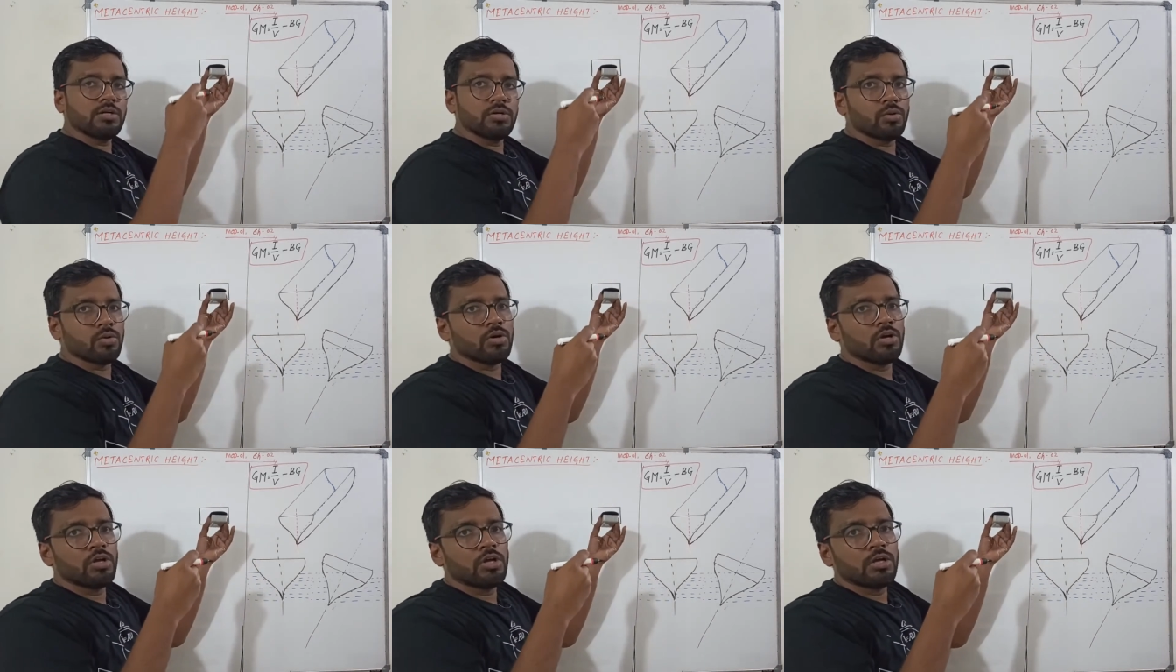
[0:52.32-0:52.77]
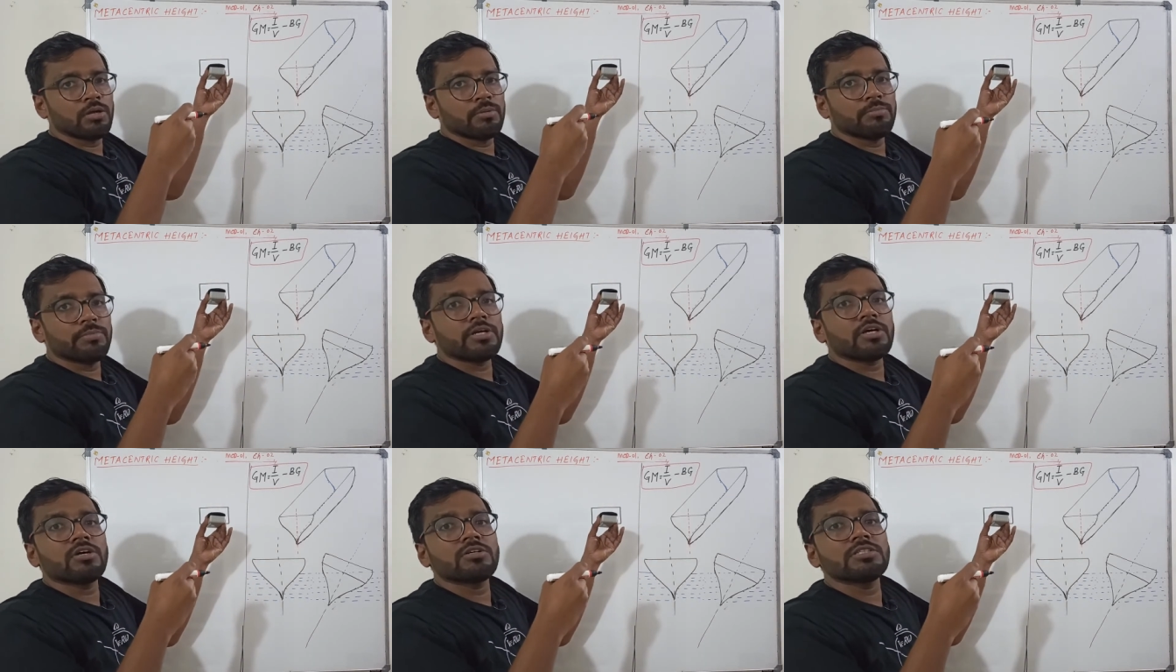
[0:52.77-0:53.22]
No,
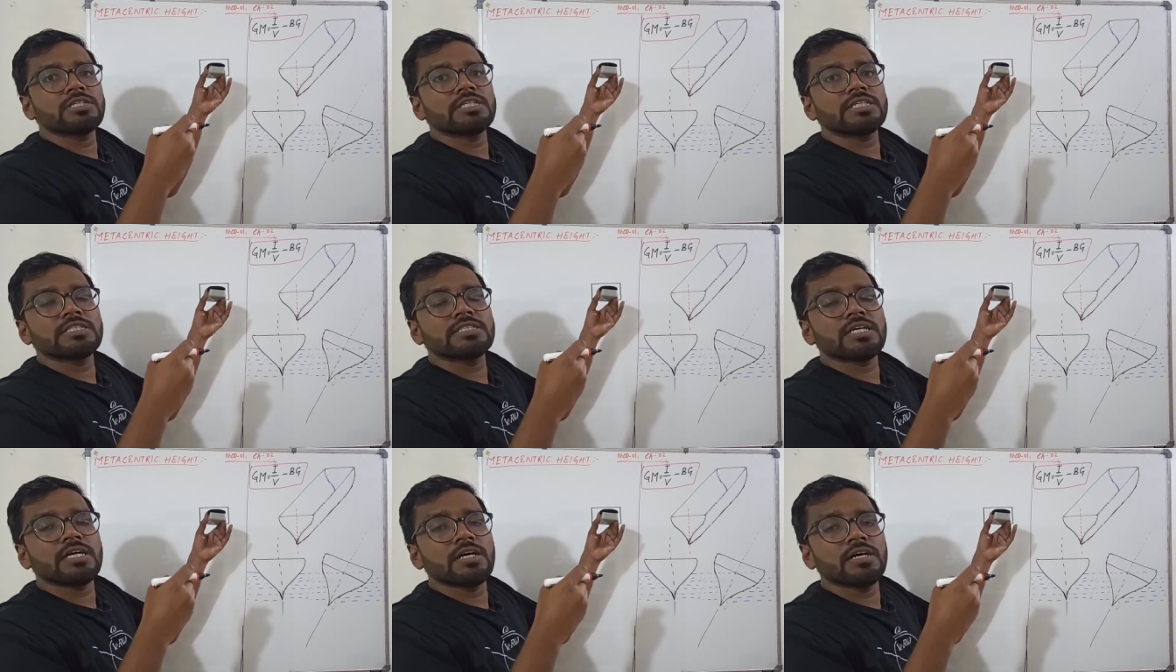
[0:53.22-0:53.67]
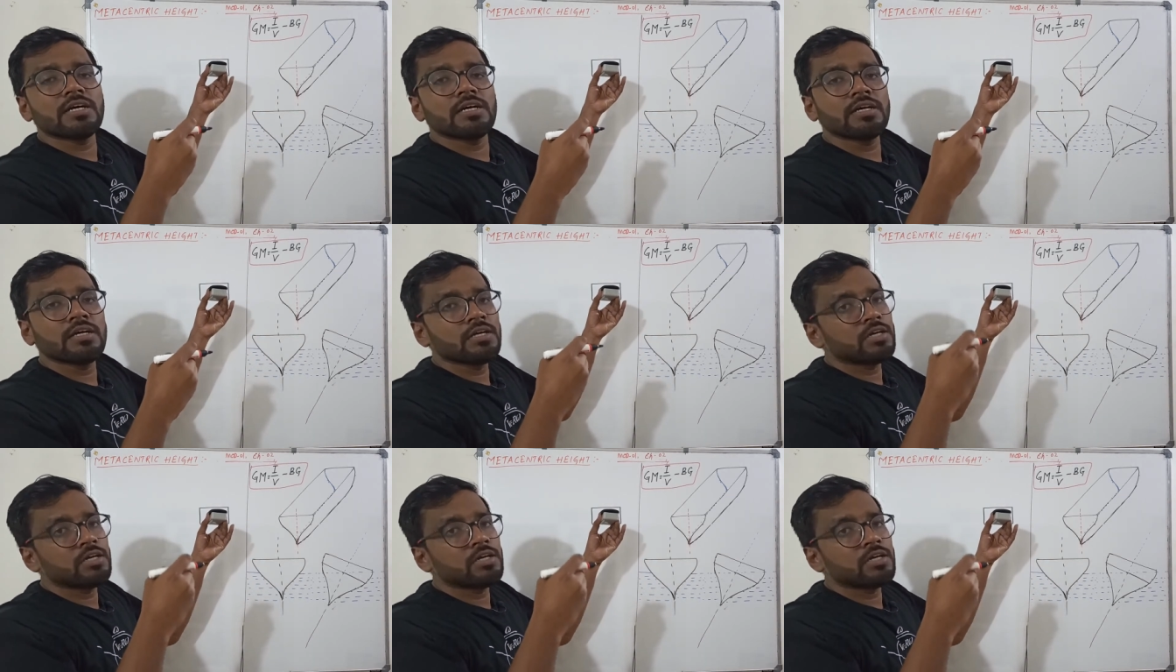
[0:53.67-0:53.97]
because it is a